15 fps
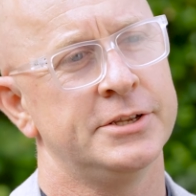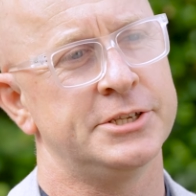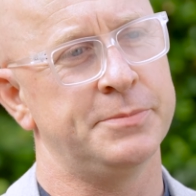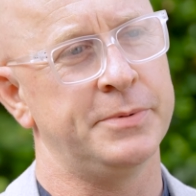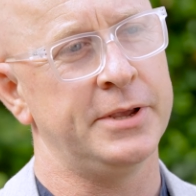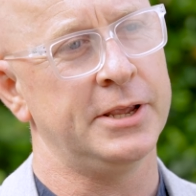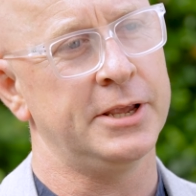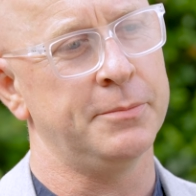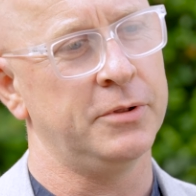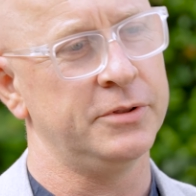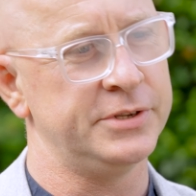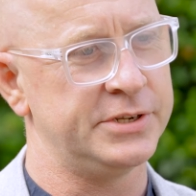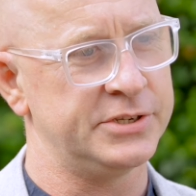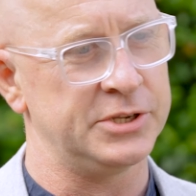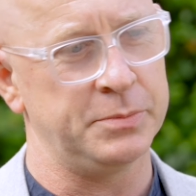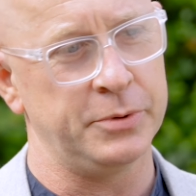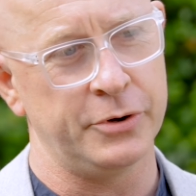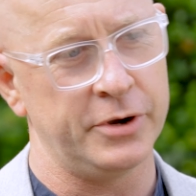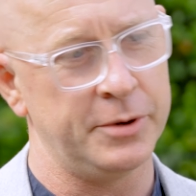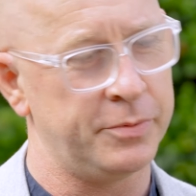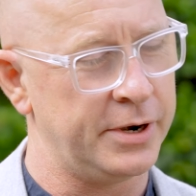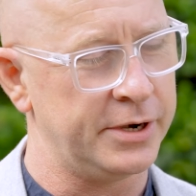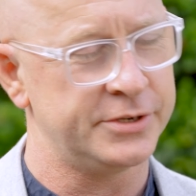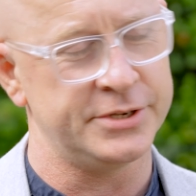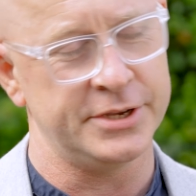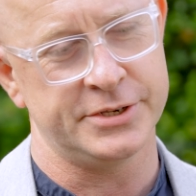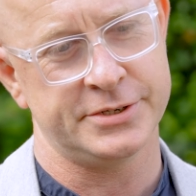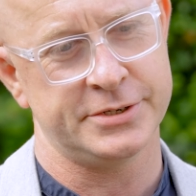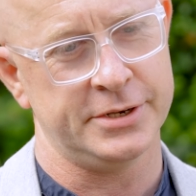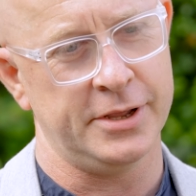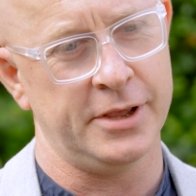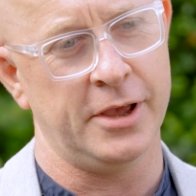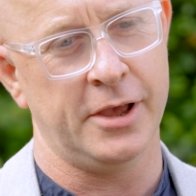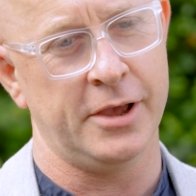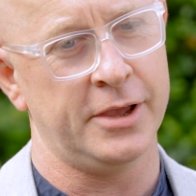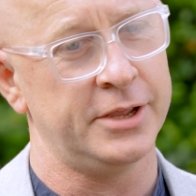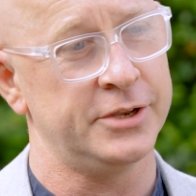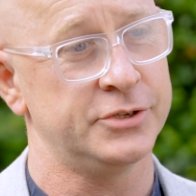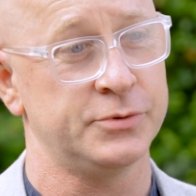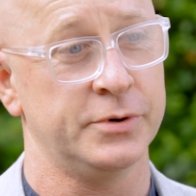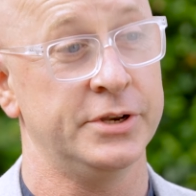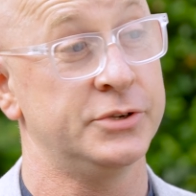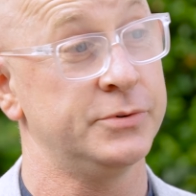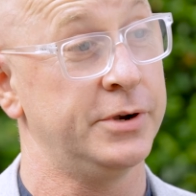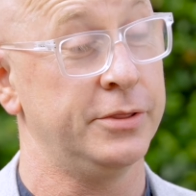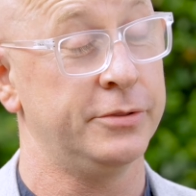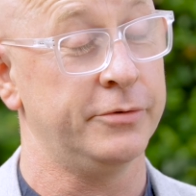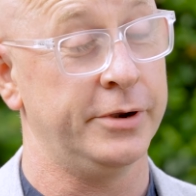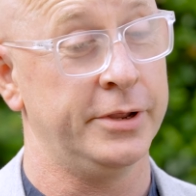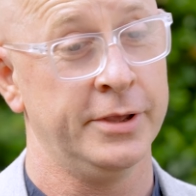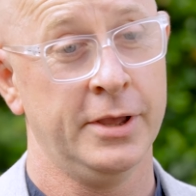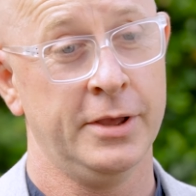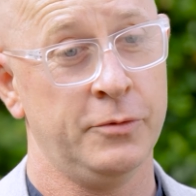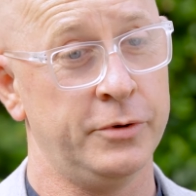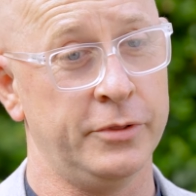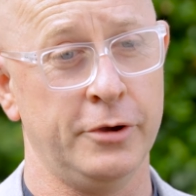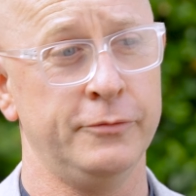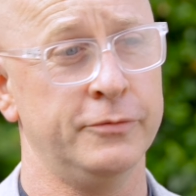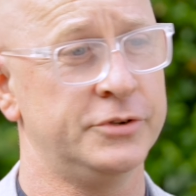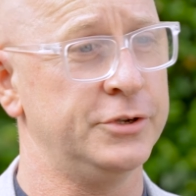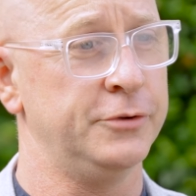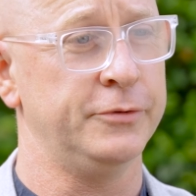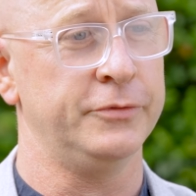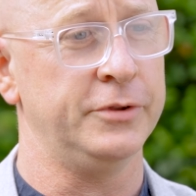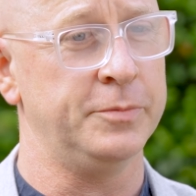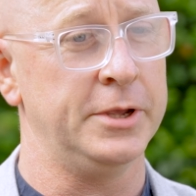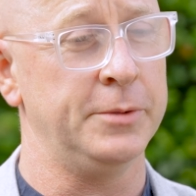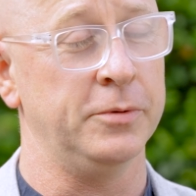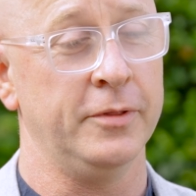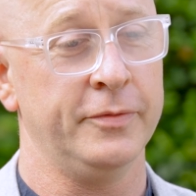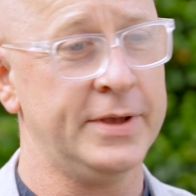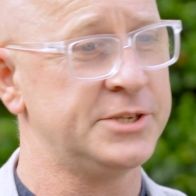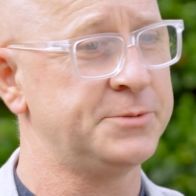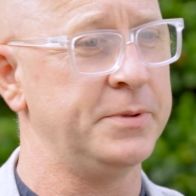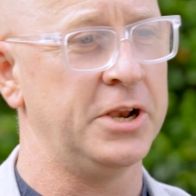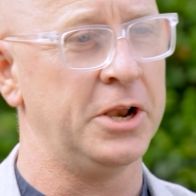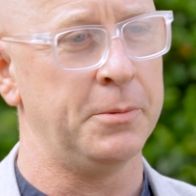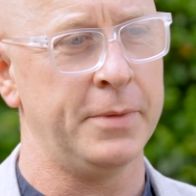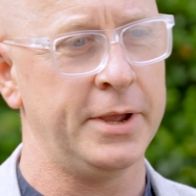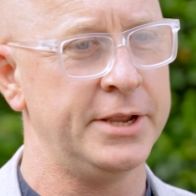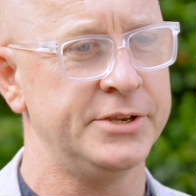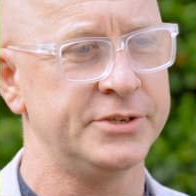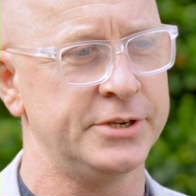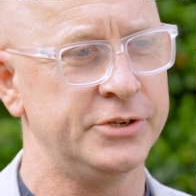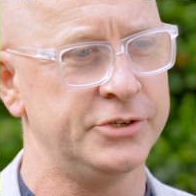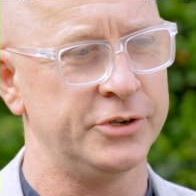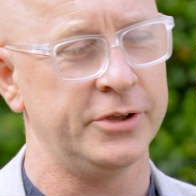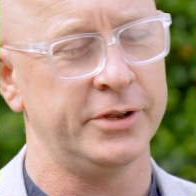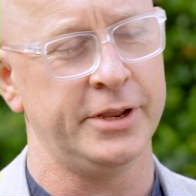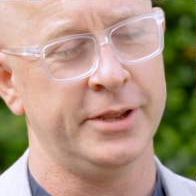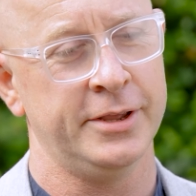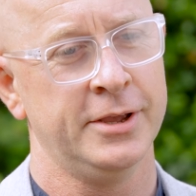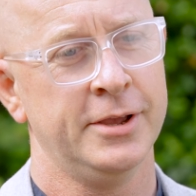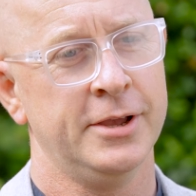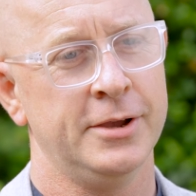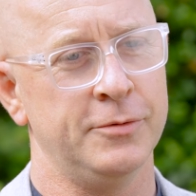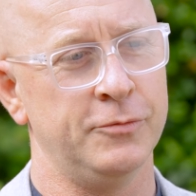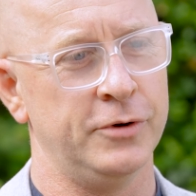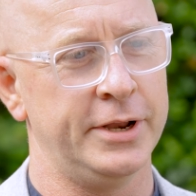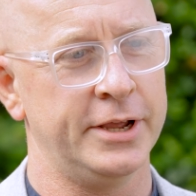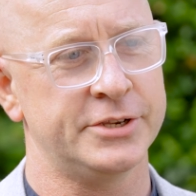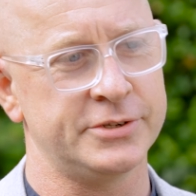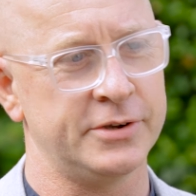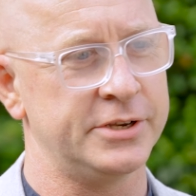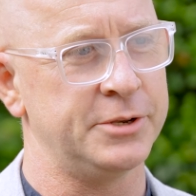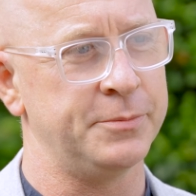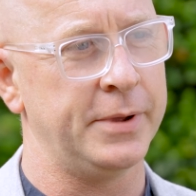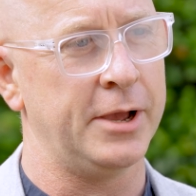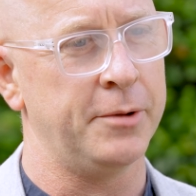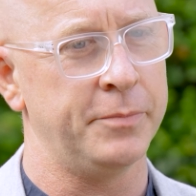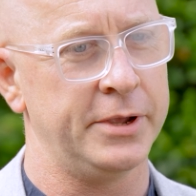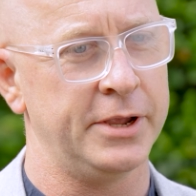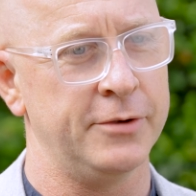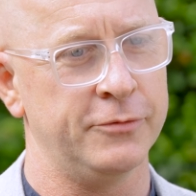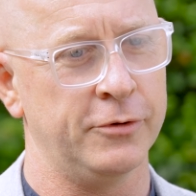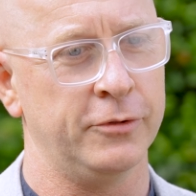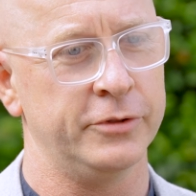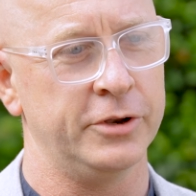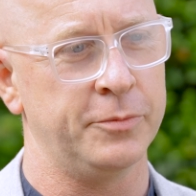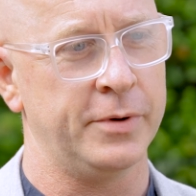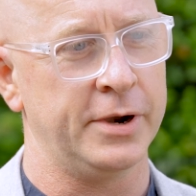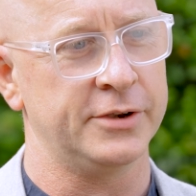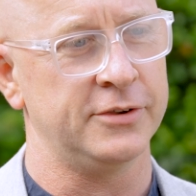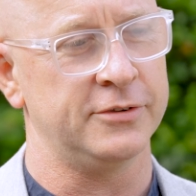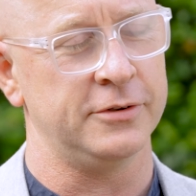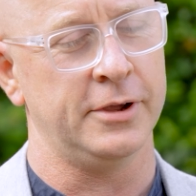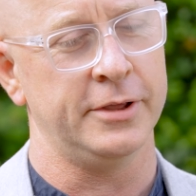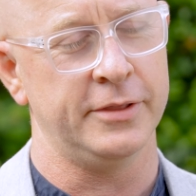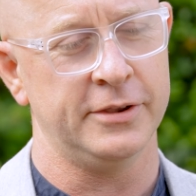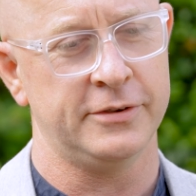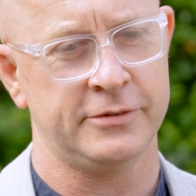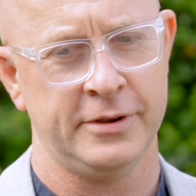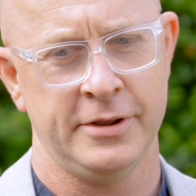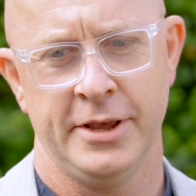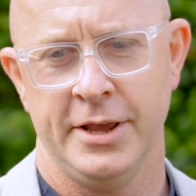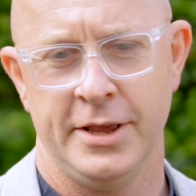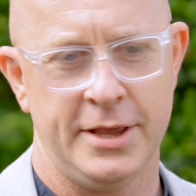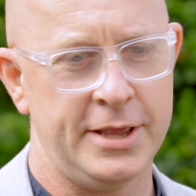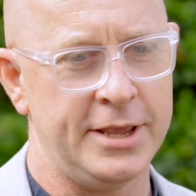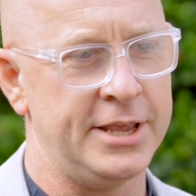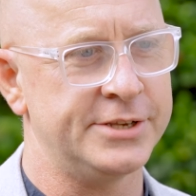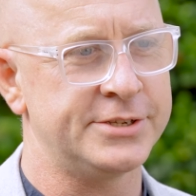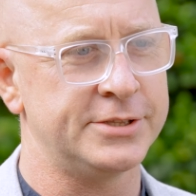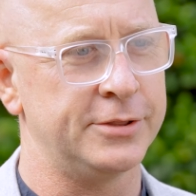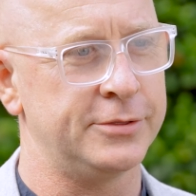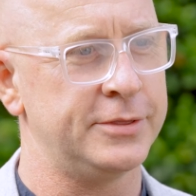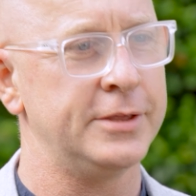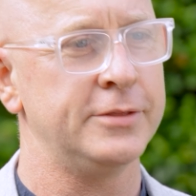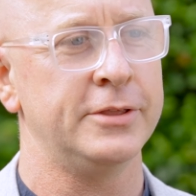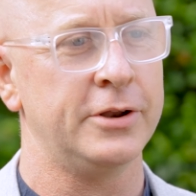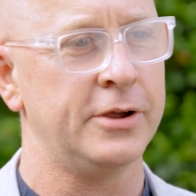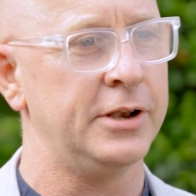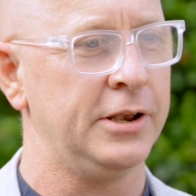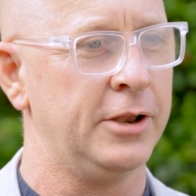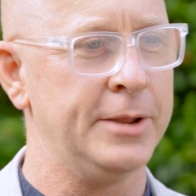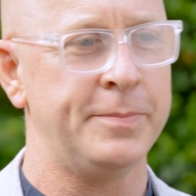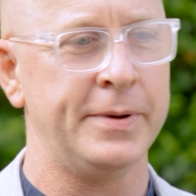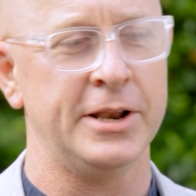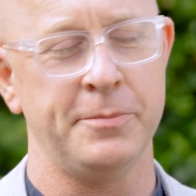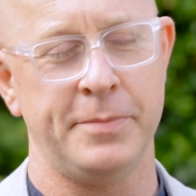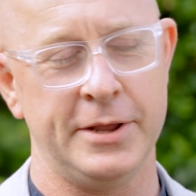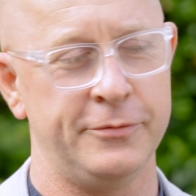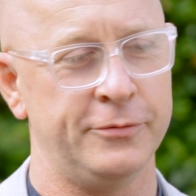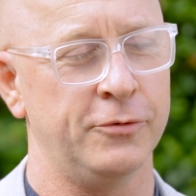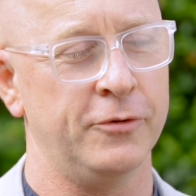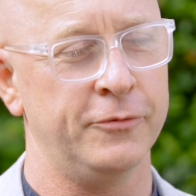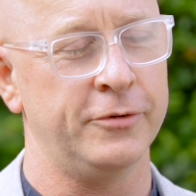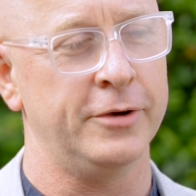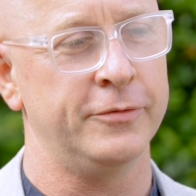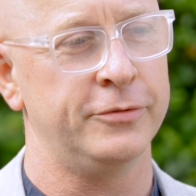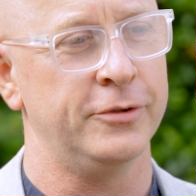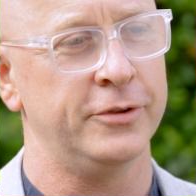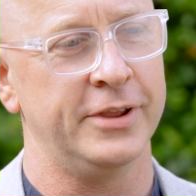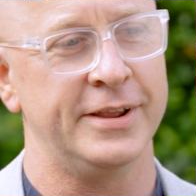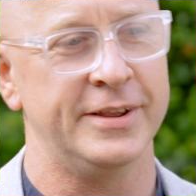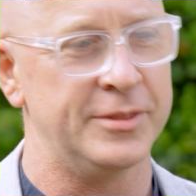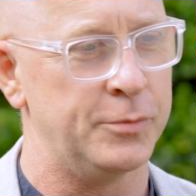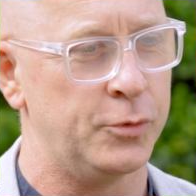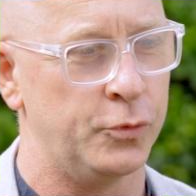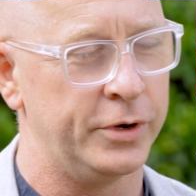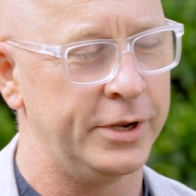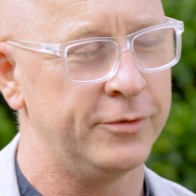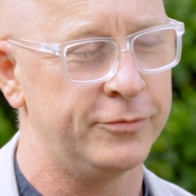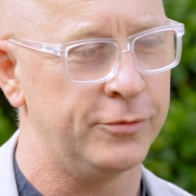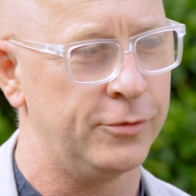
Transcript: to being a multidisciplinary practice uh, in 2023 with over 250 people. That's been an amazing journey. really excited about being involved in a practice like this. It's the thing that I leap out of bed for at 5.38 in the morning